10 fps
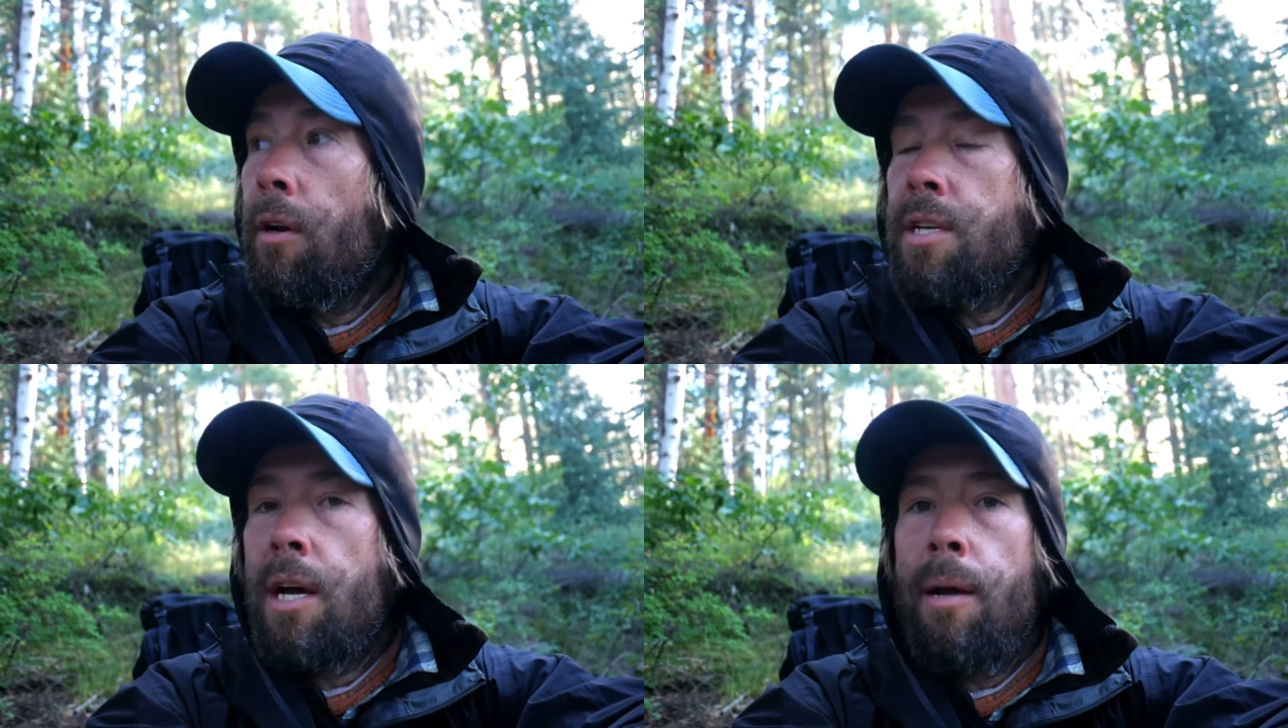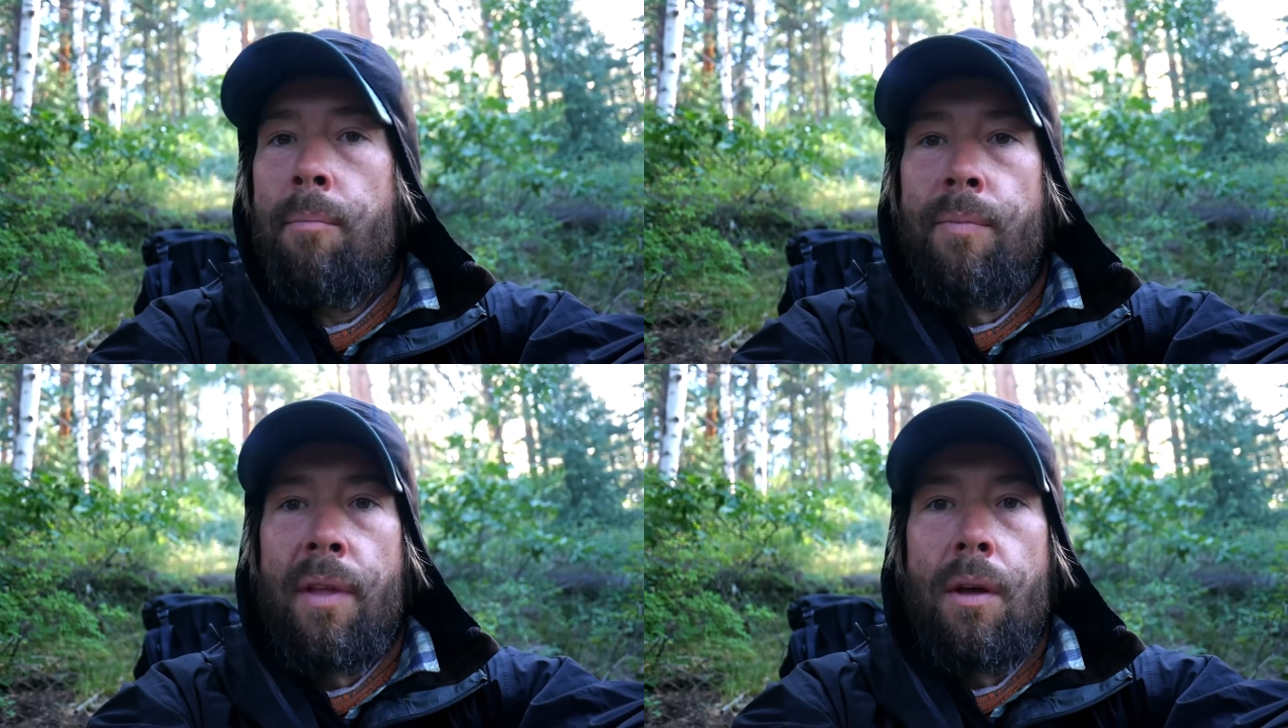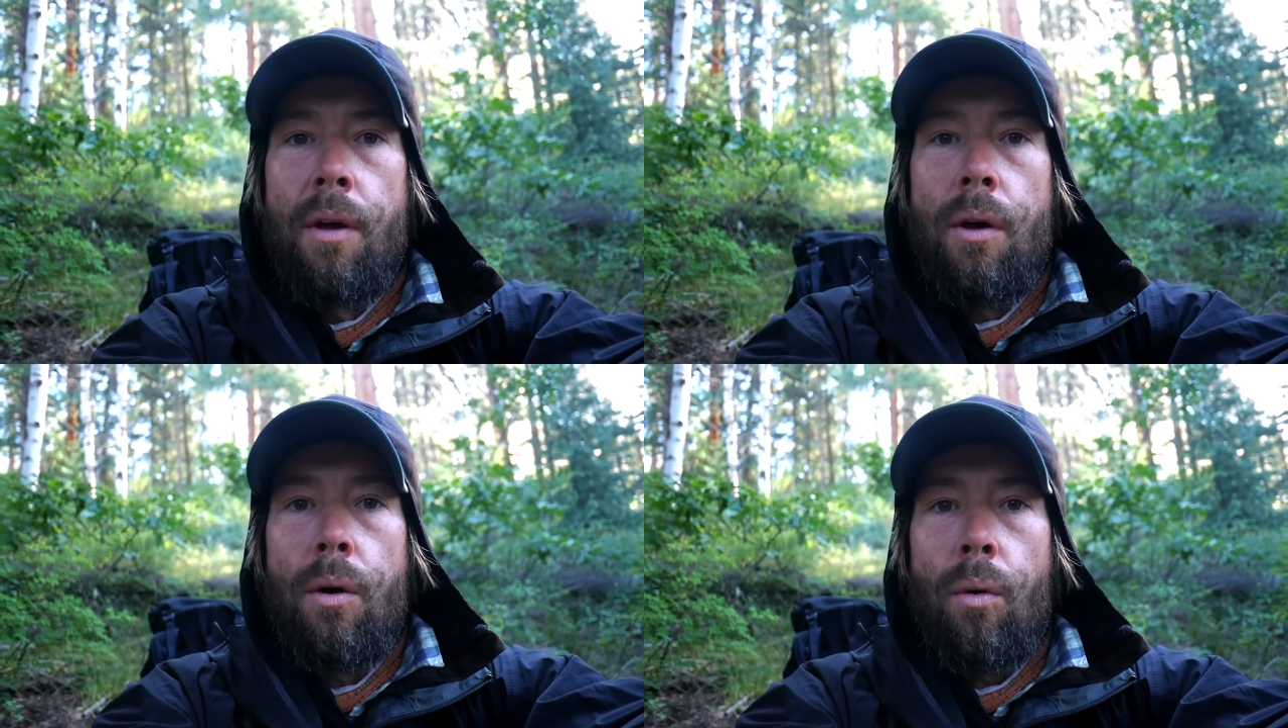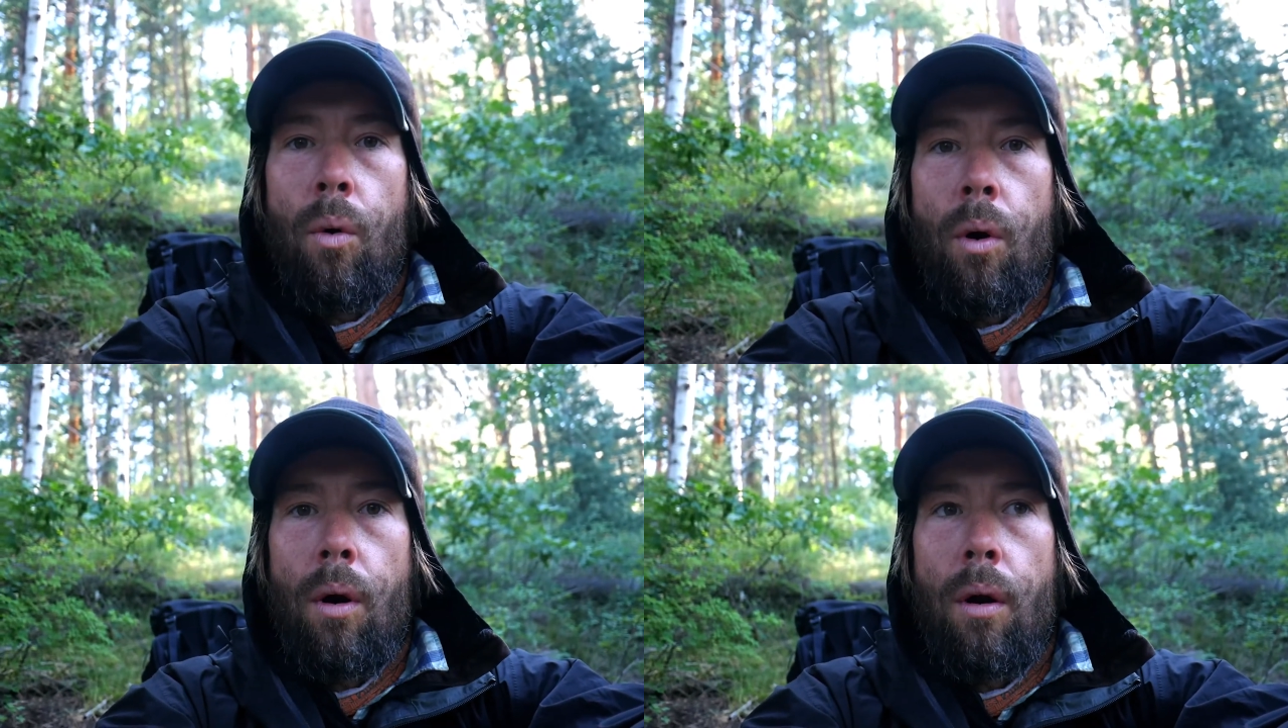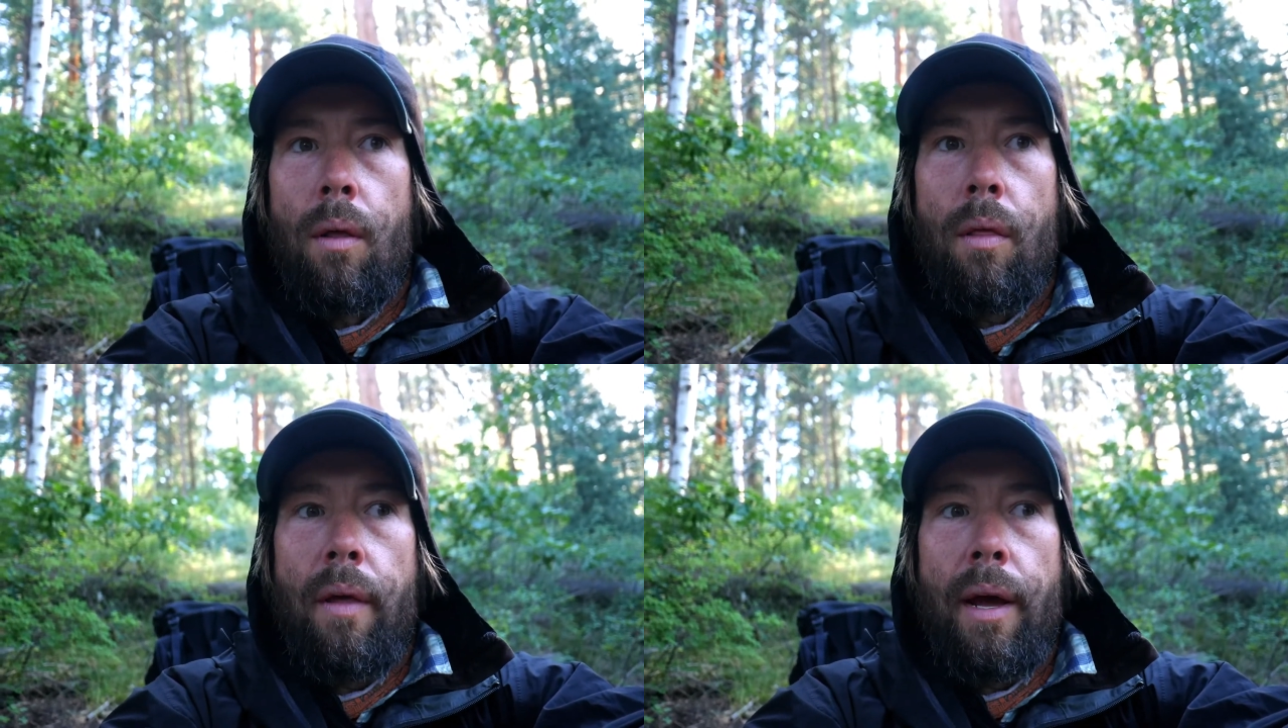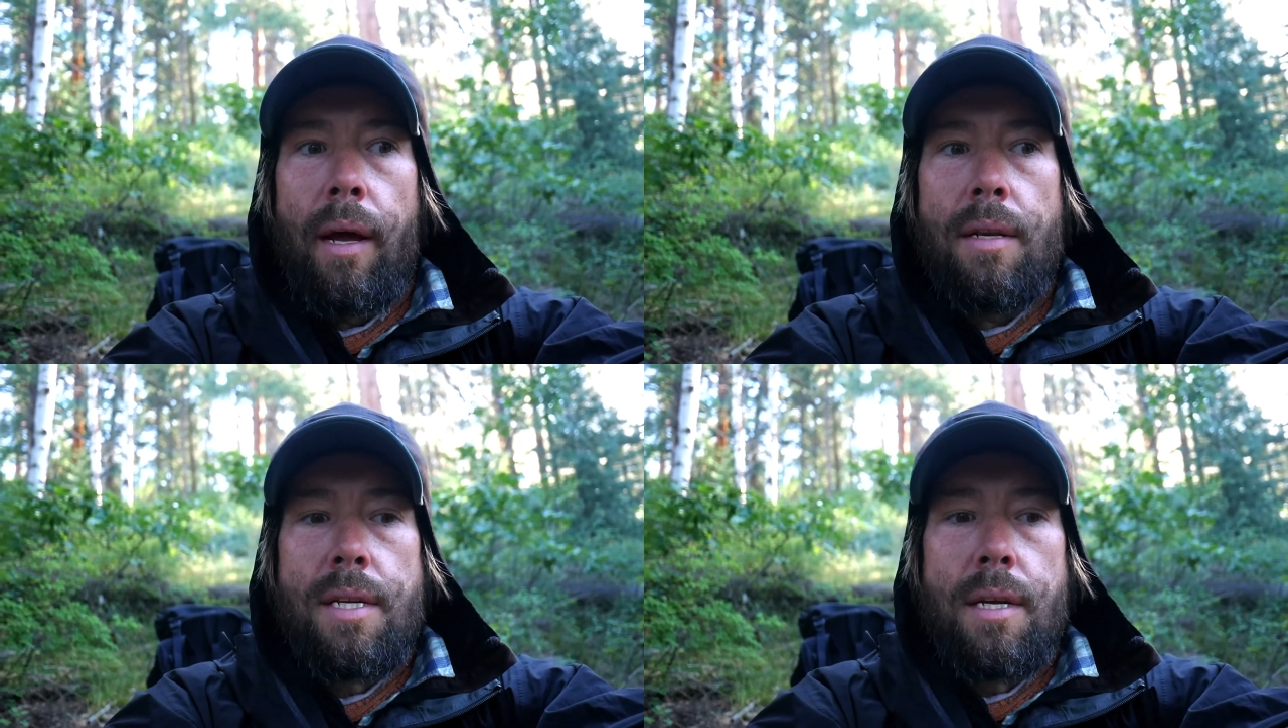good time, or that,